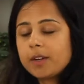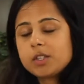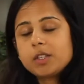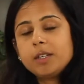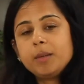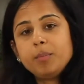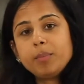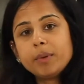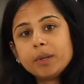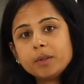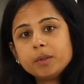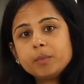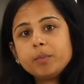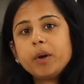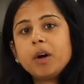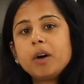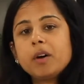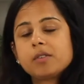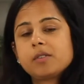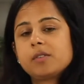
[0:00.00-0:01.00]
you actually
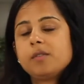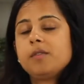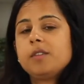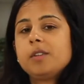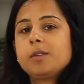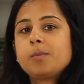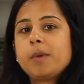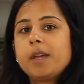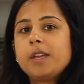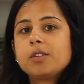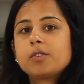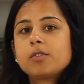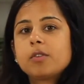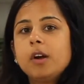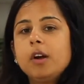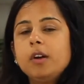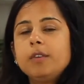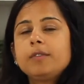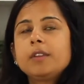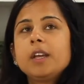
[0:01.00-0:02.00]
build parts of the
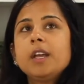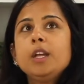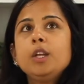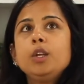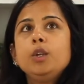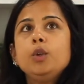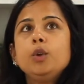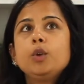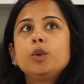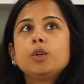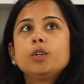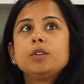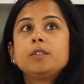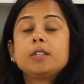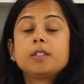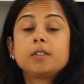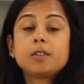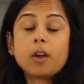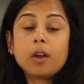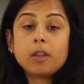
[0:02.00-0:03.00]
spacecraft. You
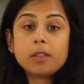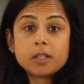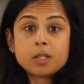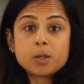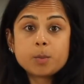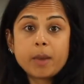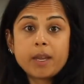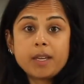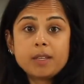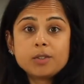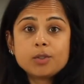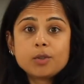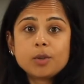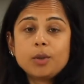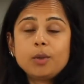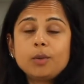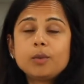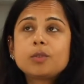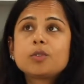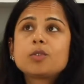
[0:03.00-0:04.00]
could design the
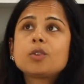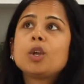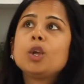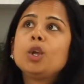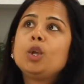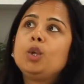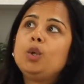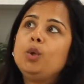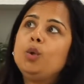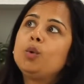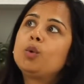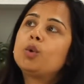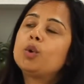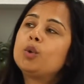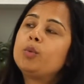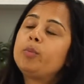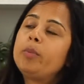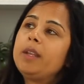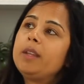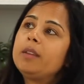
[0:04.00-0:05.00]
spacesuits. You
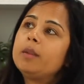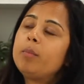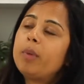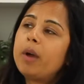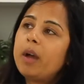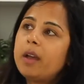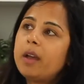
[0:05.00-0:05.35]
could be the